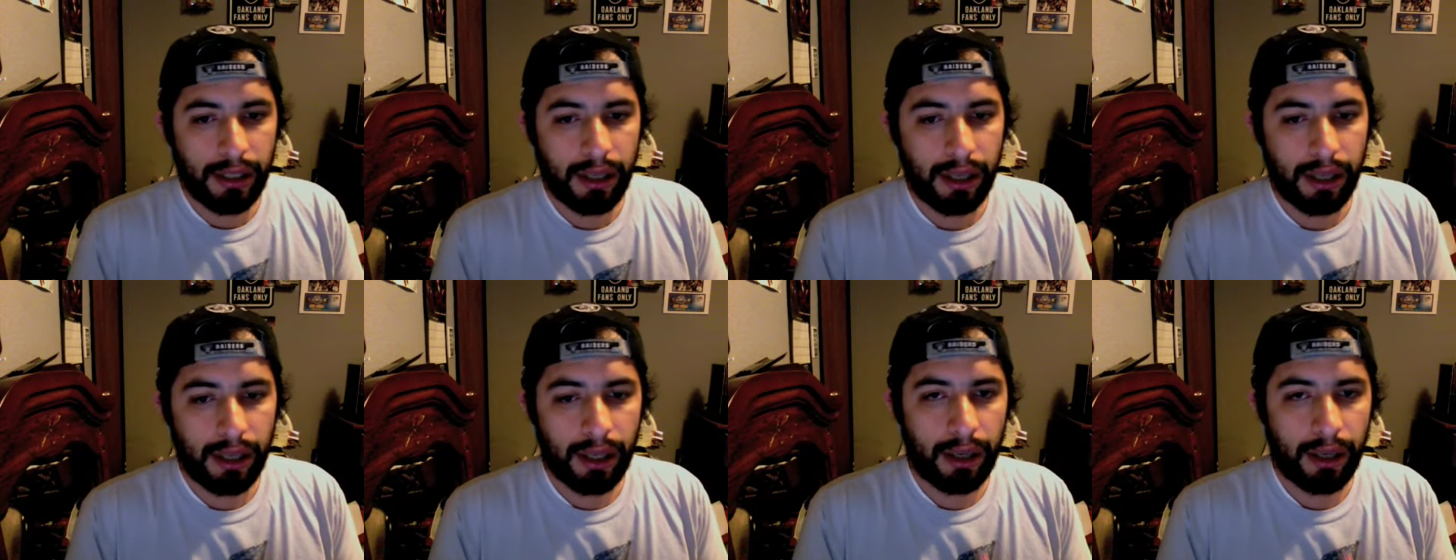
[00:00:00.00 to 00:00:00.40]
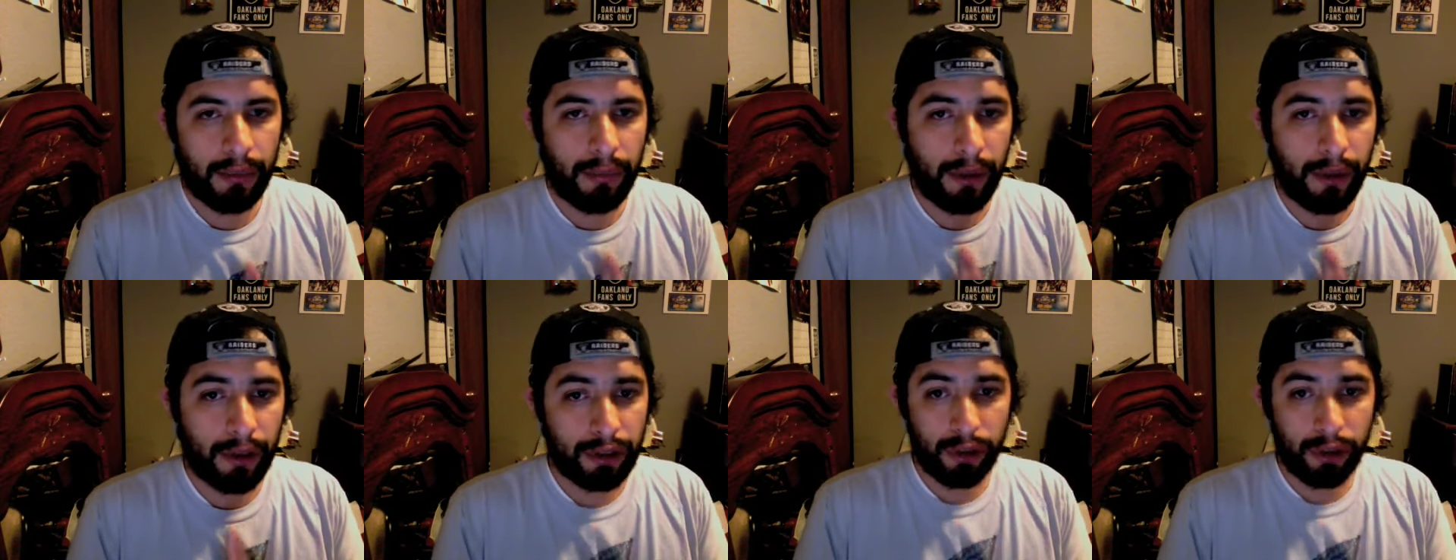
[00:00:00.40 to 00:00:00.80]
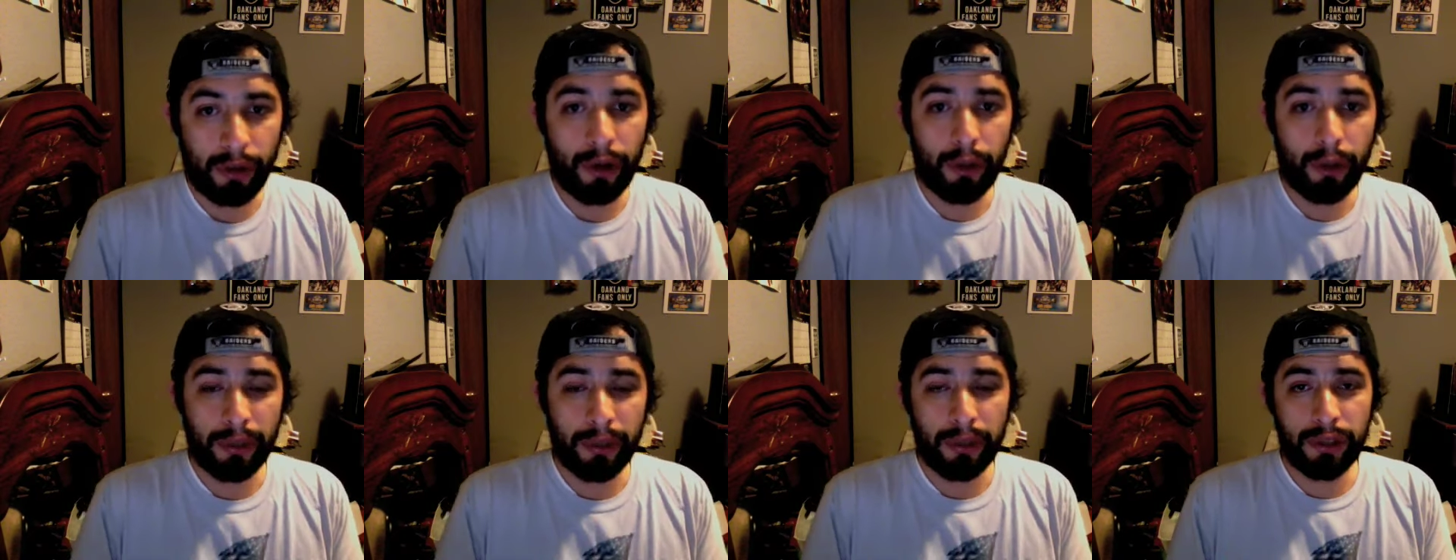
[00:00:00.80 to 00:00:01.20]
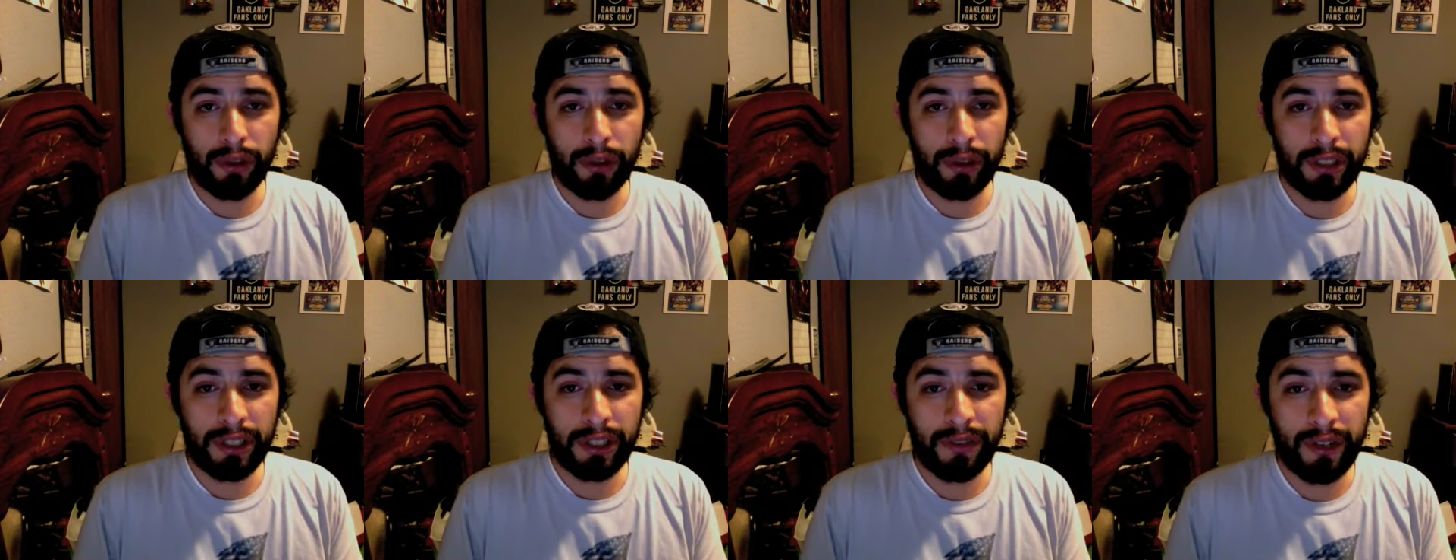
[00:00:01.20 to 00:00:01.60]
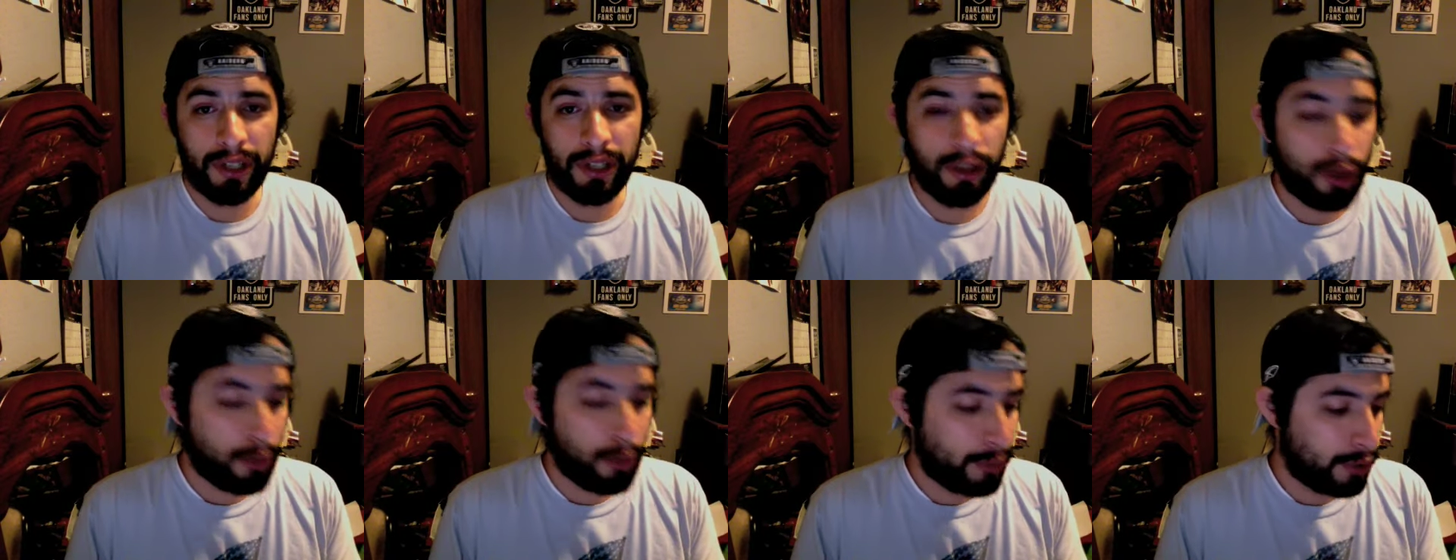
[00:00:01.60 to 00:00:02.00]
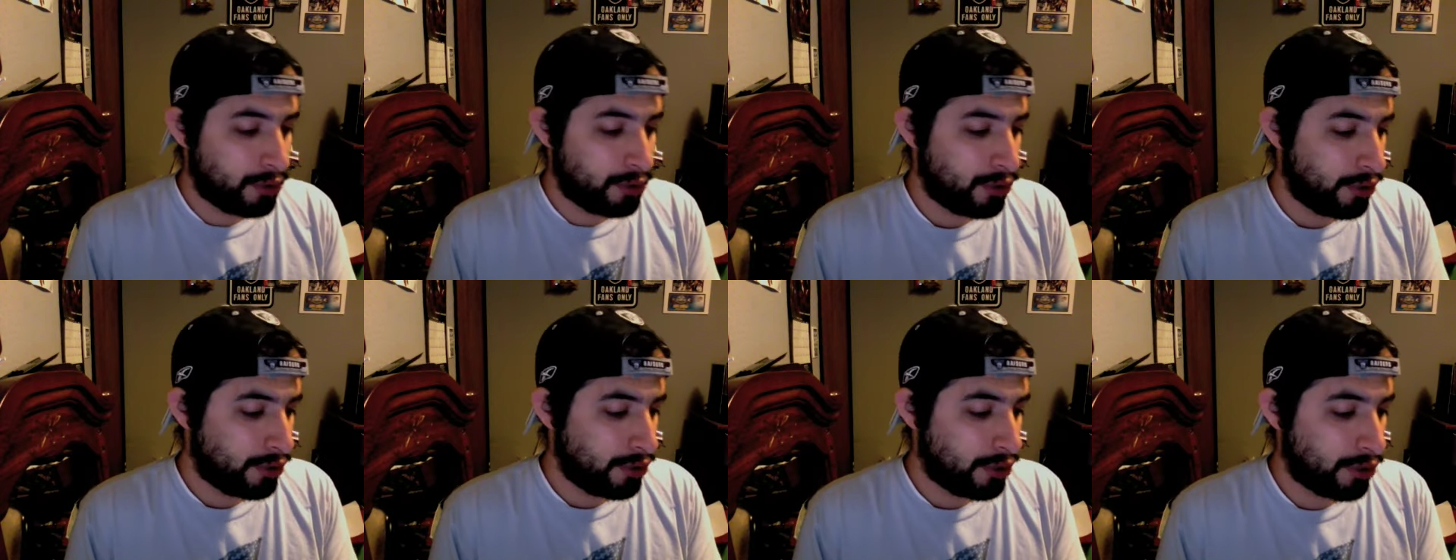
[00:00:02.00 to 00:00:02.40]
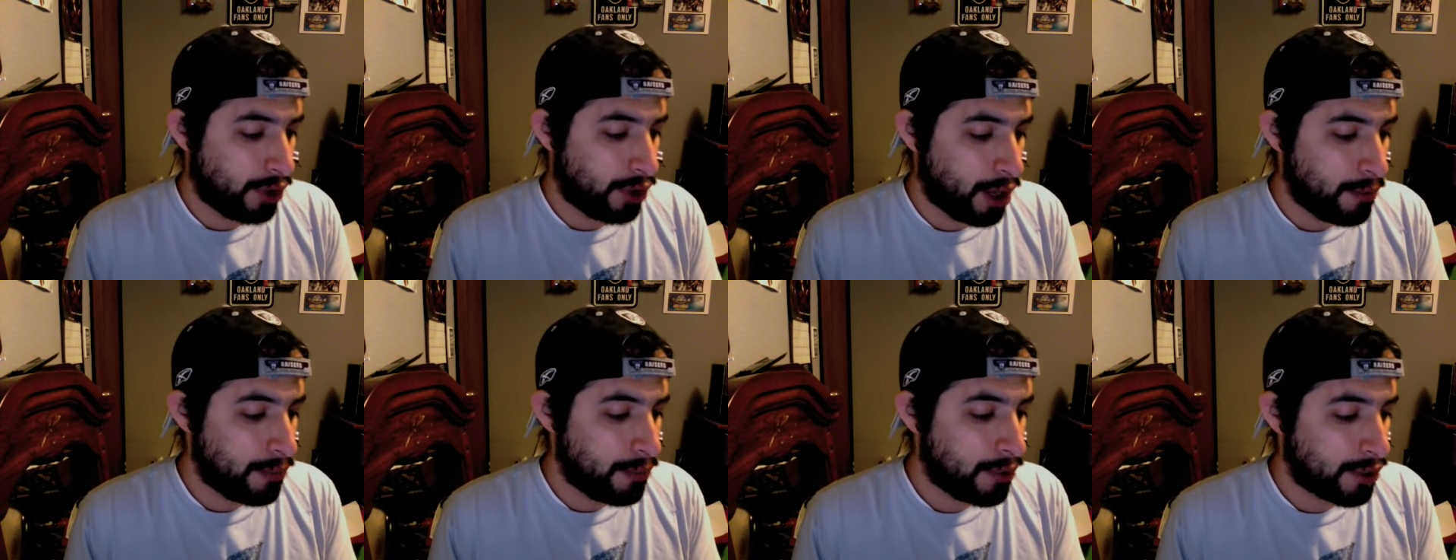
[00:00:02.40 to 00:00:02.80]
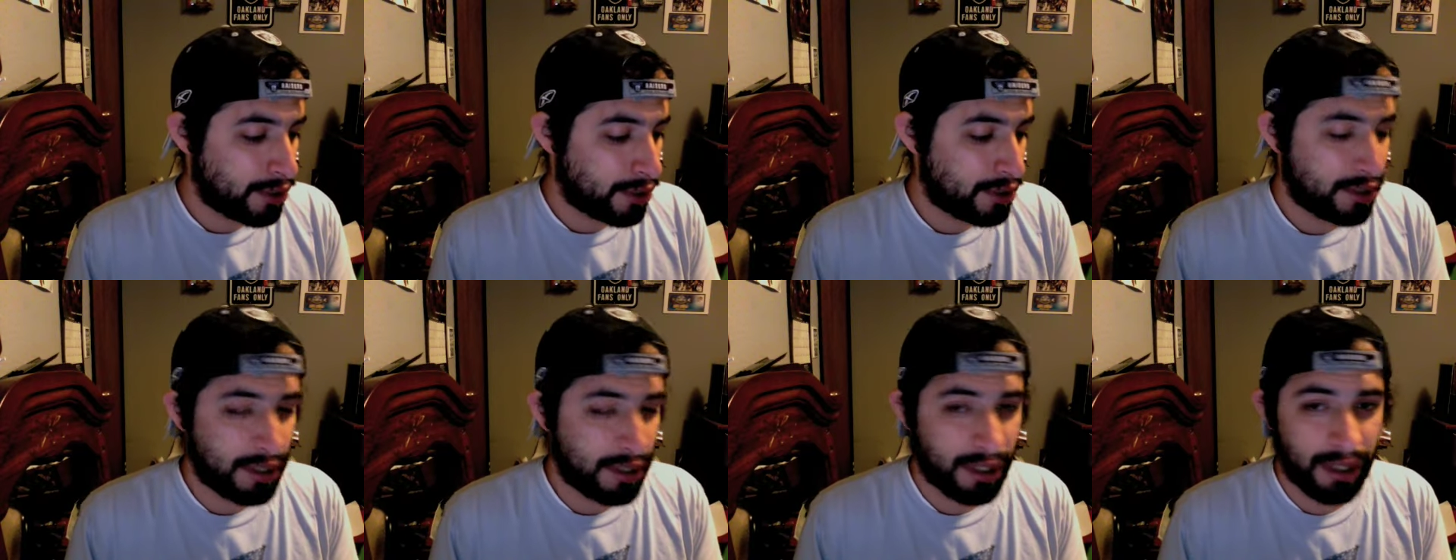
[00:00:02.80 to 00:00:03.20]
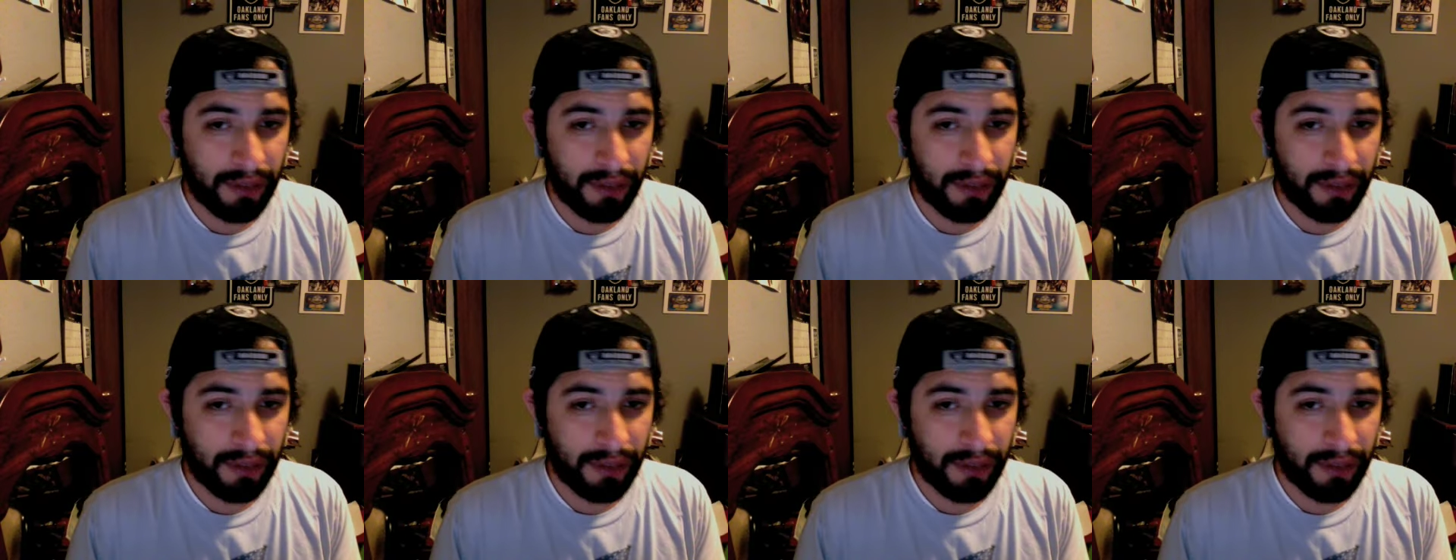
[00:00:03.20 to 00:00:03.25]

Um, well, so I hope you enjoyed this video. I hope you enjoyed the comic books.